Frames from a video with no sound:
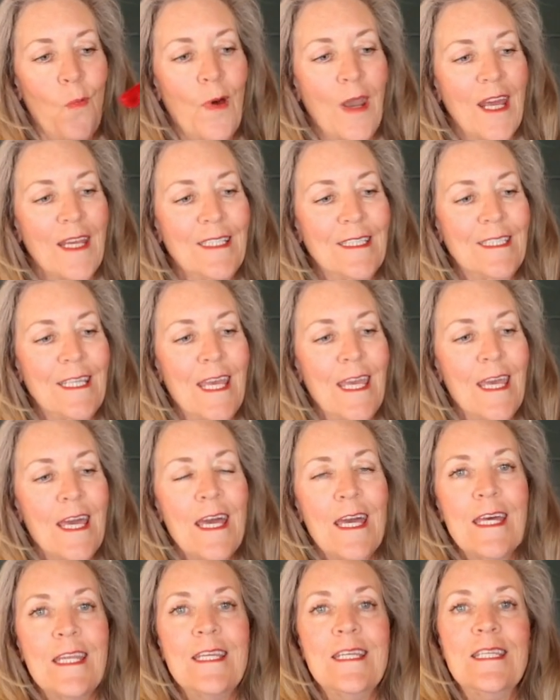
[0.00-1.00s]
When I say
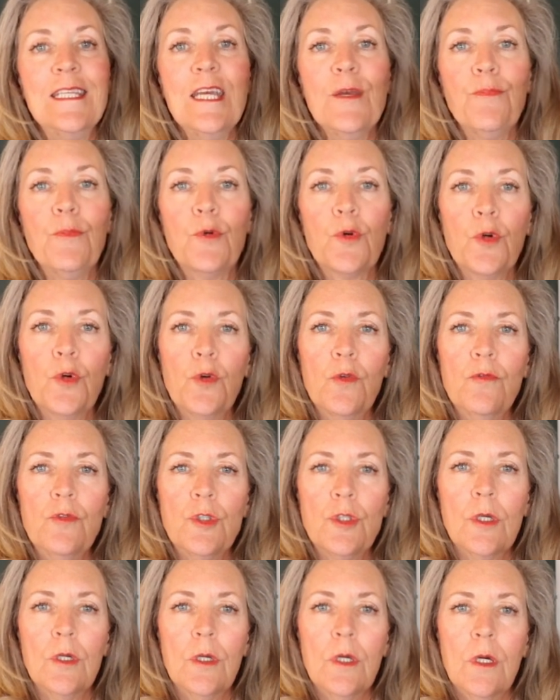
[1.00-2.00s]
deep
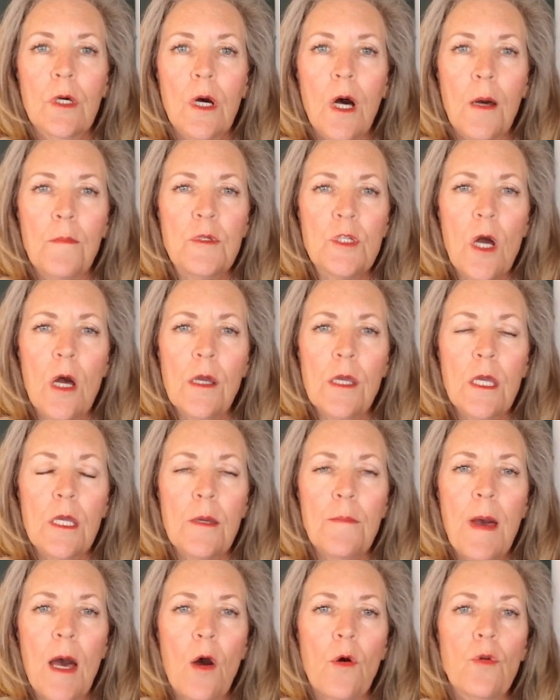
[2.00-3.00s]
grooves, I'm
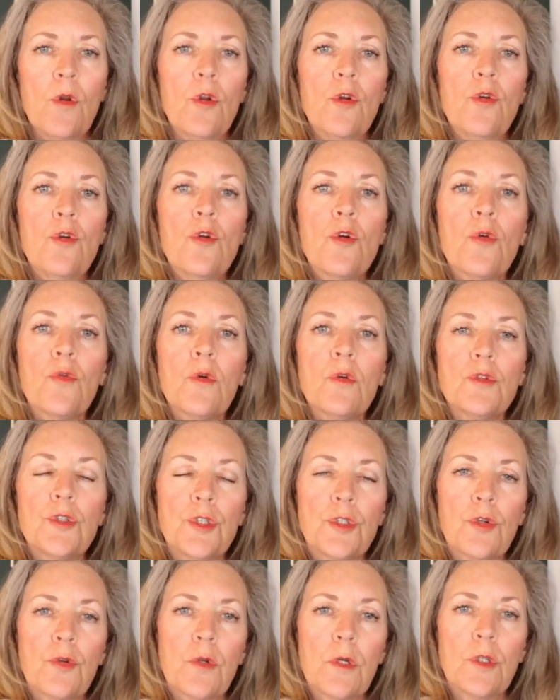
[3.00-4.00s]
talking about neural
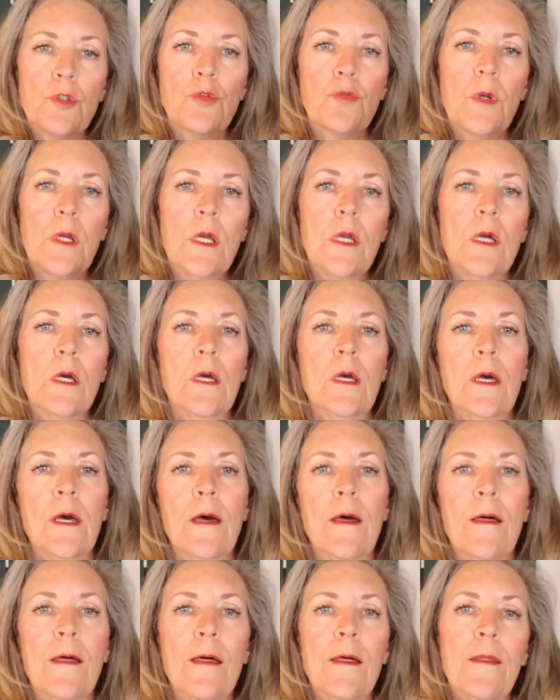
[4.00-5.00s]
circuitry
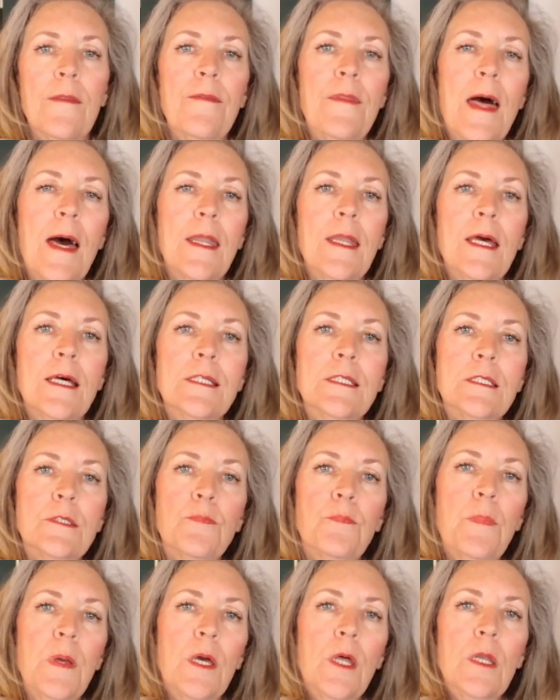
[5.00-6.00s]
that
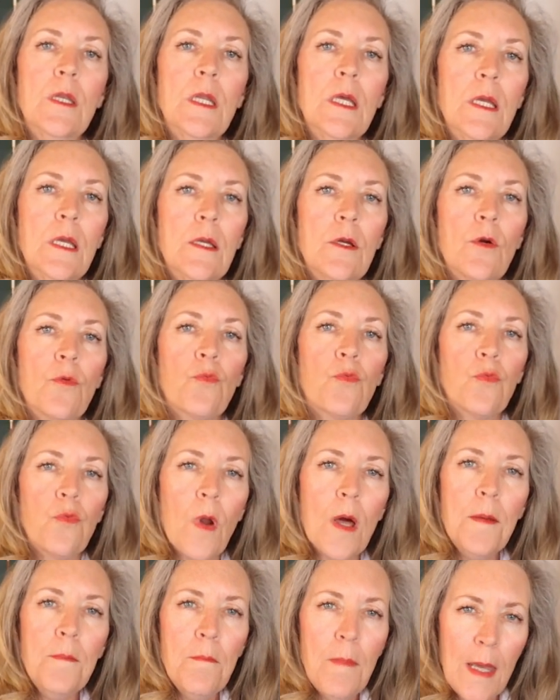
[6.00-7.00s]
has been
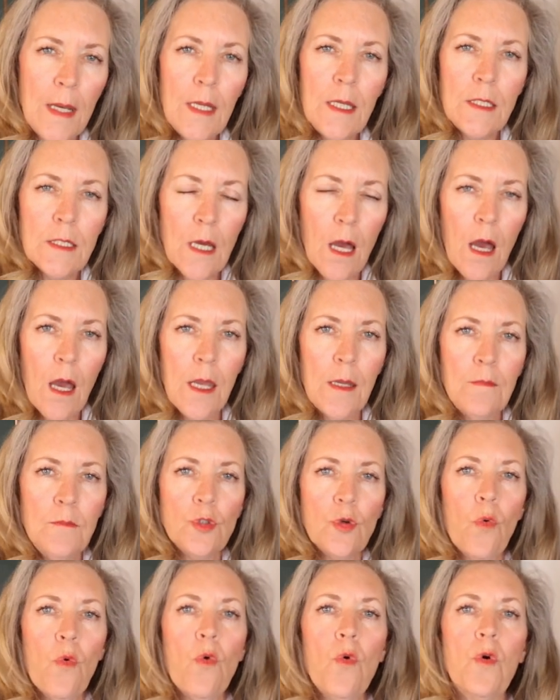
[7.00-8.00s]
run many
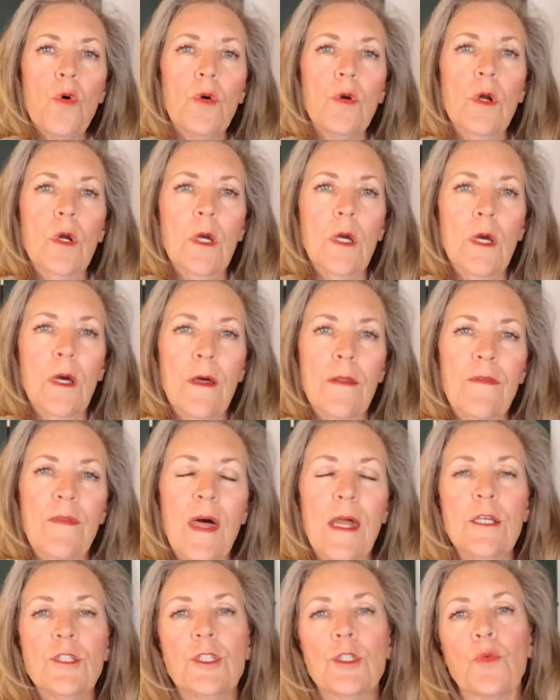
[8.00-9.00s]
times or
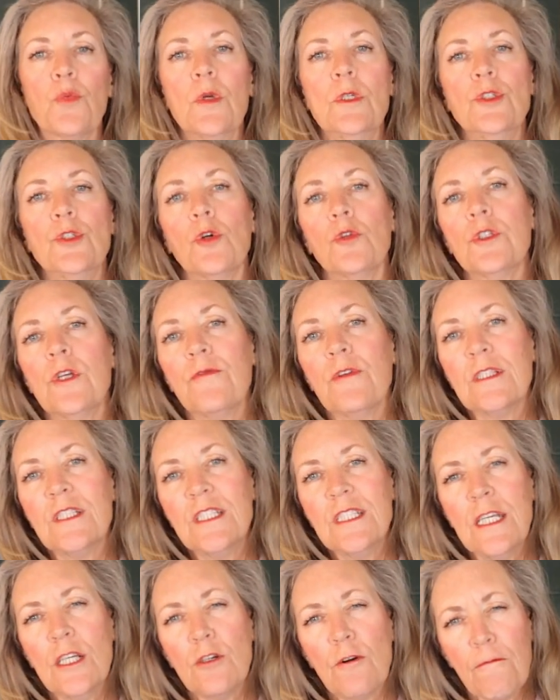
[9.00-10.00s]
that is the result of
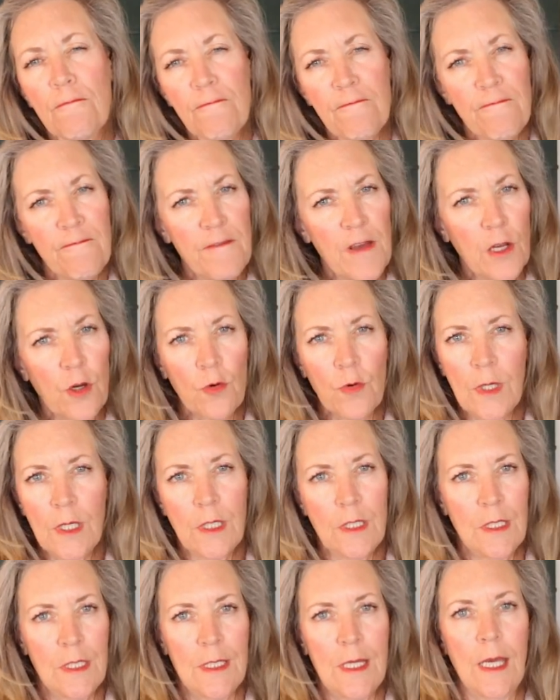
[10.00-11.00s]
a single
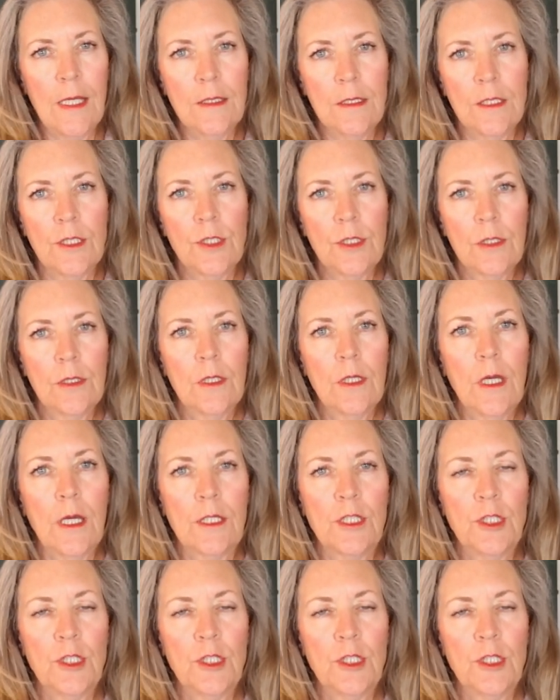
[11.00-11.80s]
very intense